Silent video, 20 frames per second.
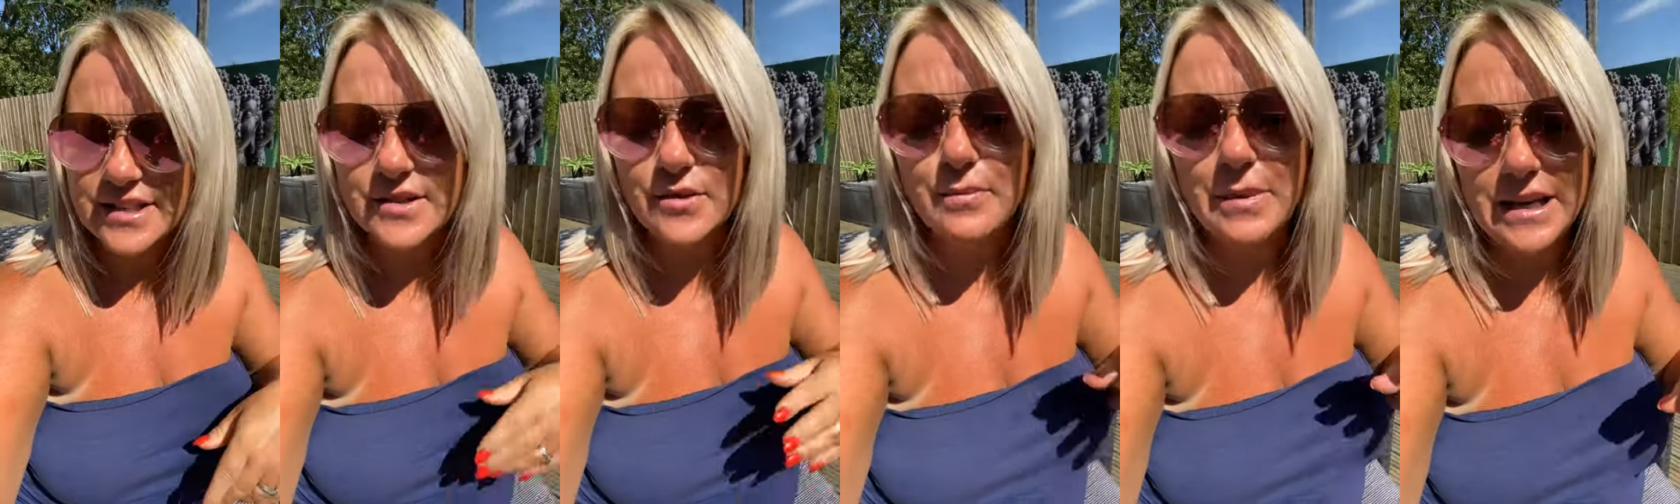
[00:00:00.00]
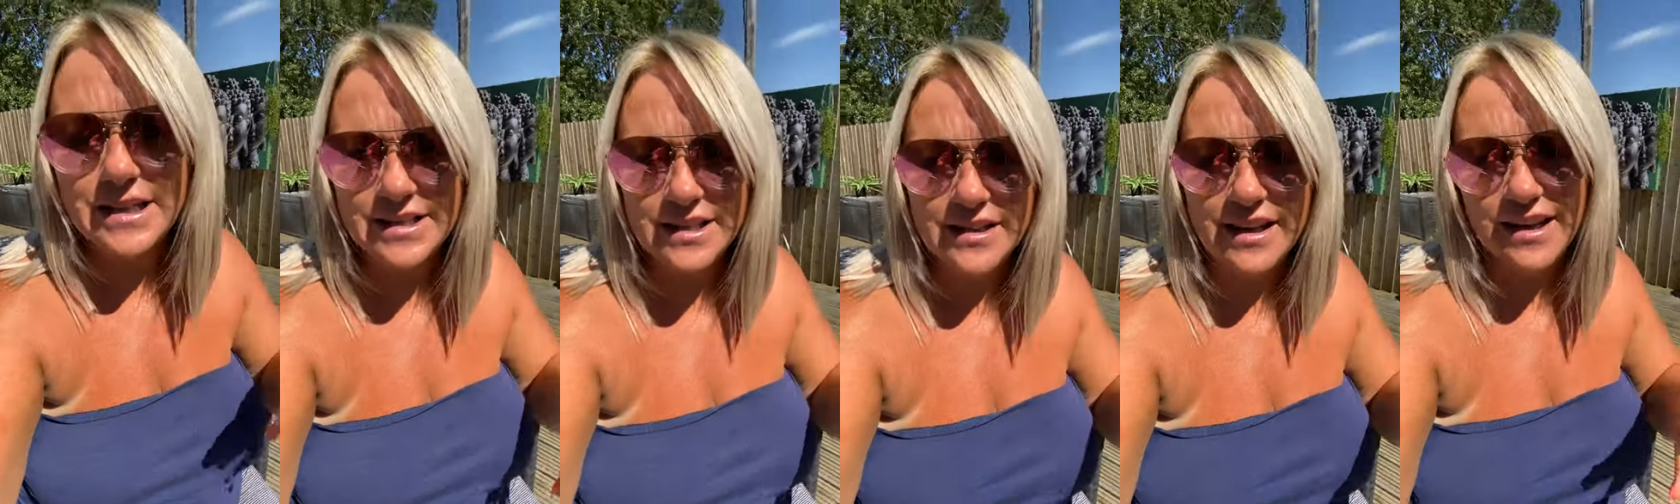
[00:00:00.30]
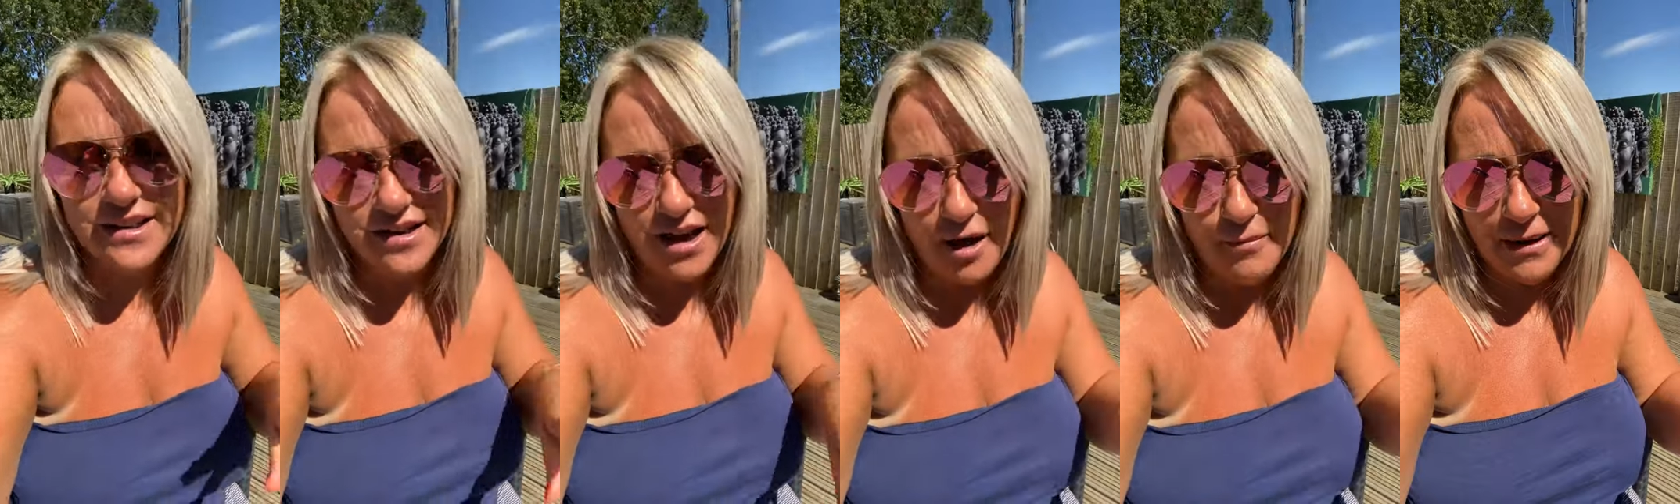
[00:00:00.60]
So basically
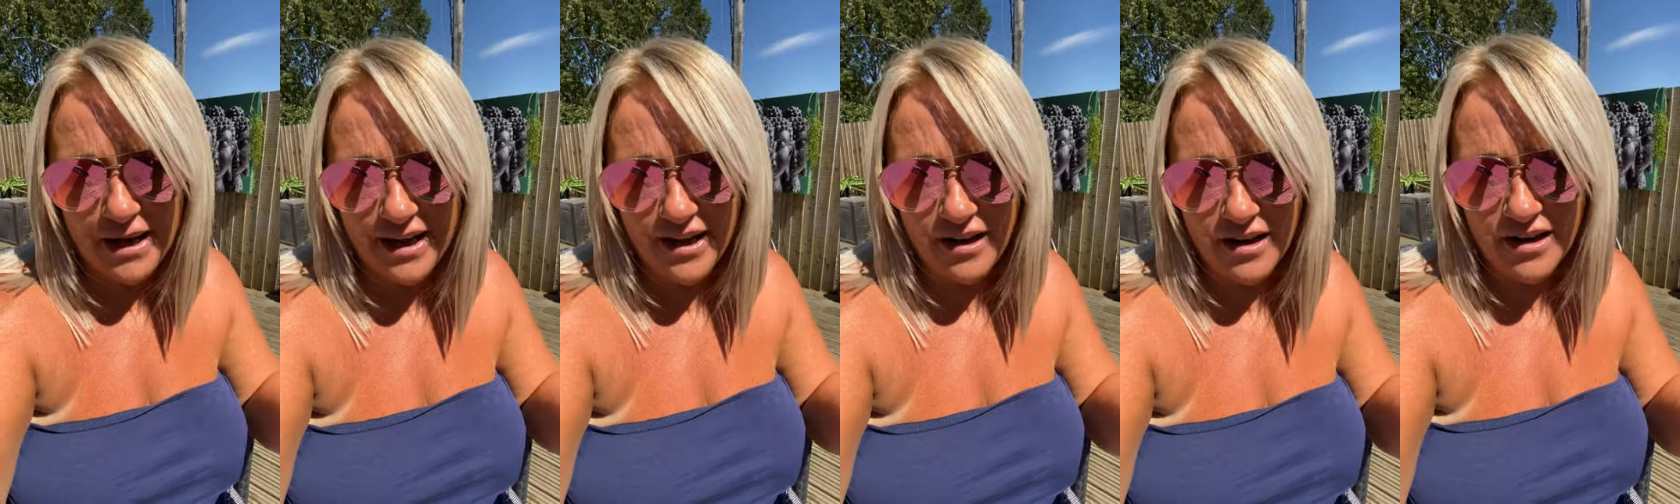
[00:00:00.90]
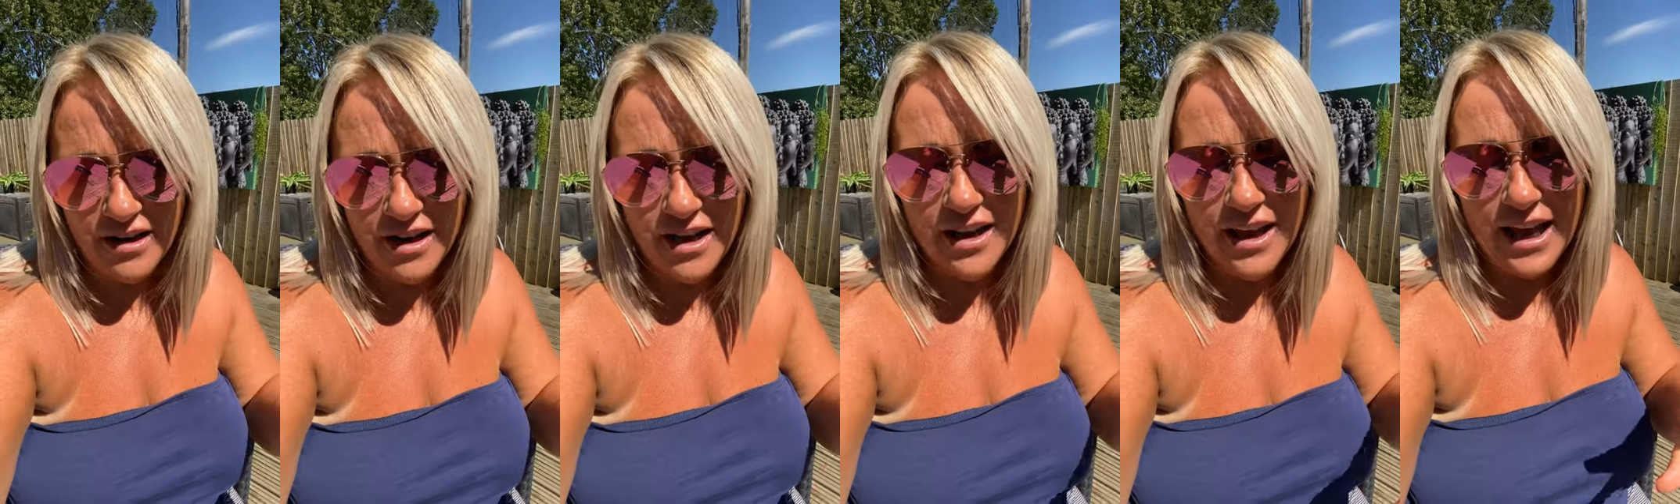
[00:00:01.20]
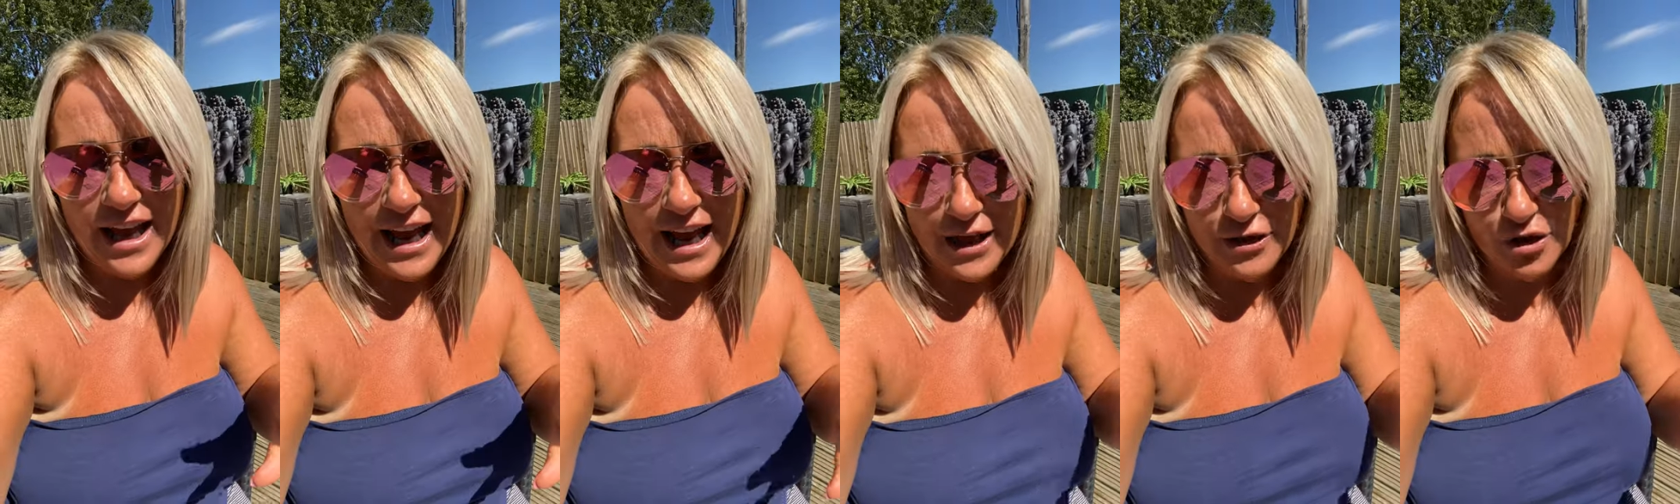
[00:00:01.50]
I'd cut my hair
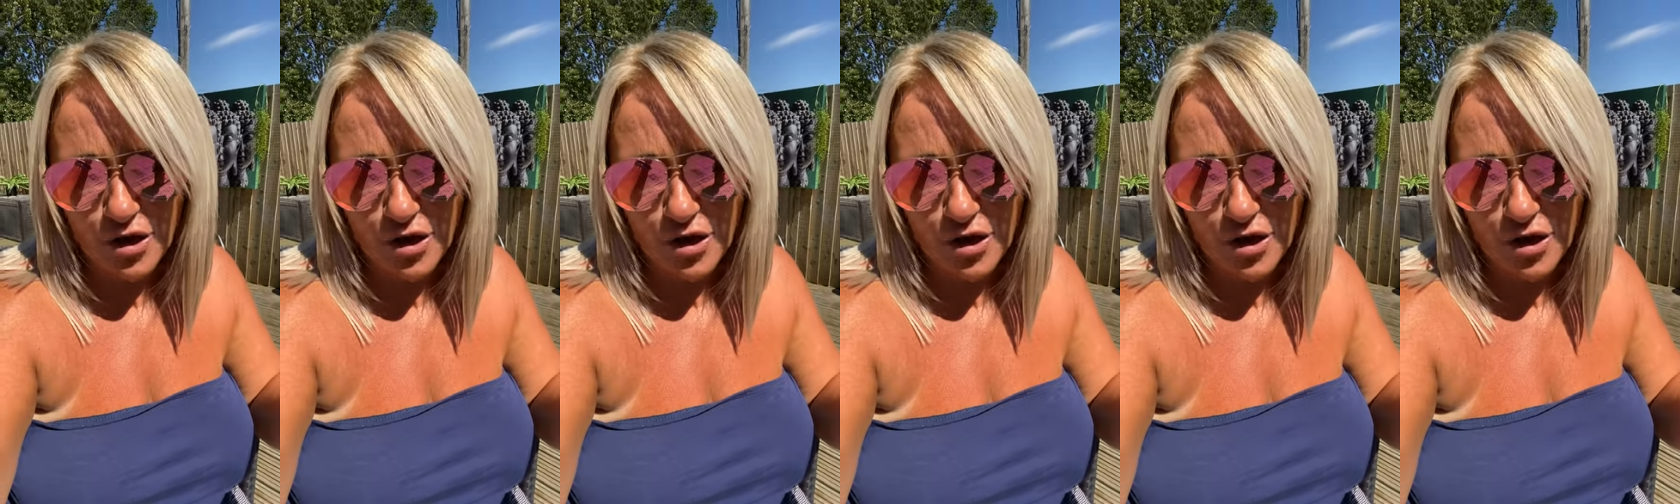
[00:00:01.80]
in